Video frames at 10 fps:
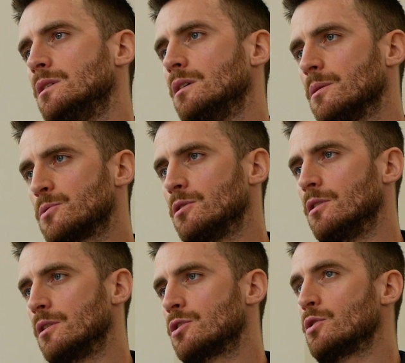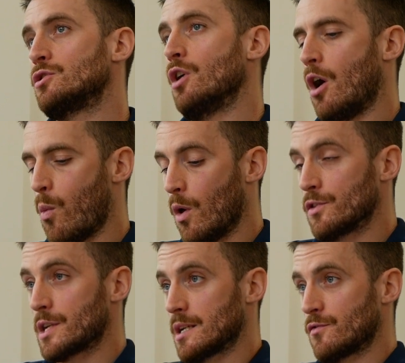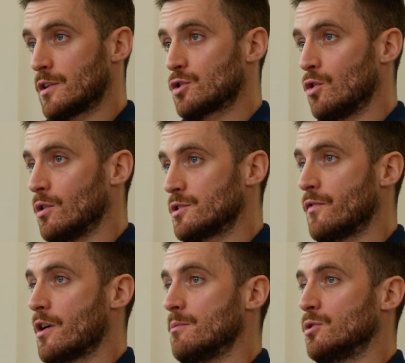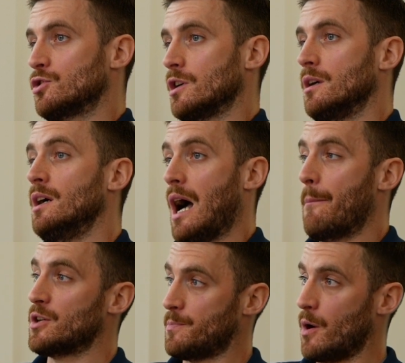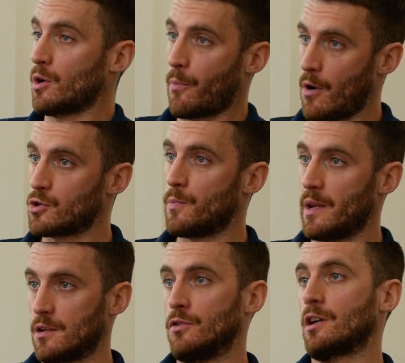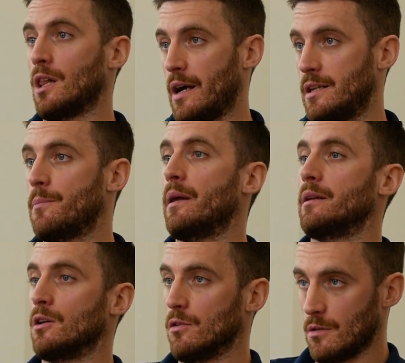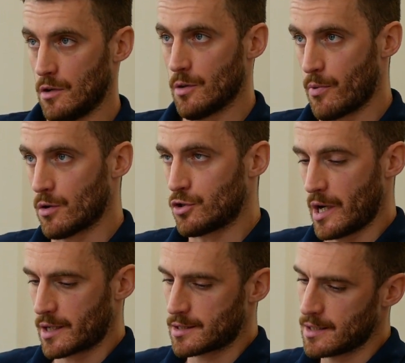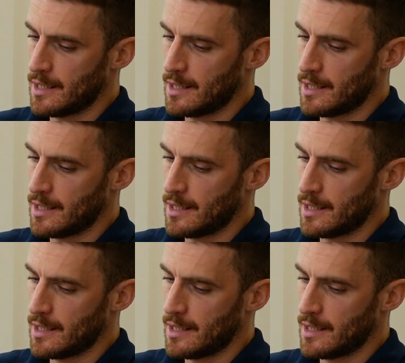Yeah, absolutely. So it's not a one-size-fits-all. It's very much a bespoke approach depending on the client, depending on the project.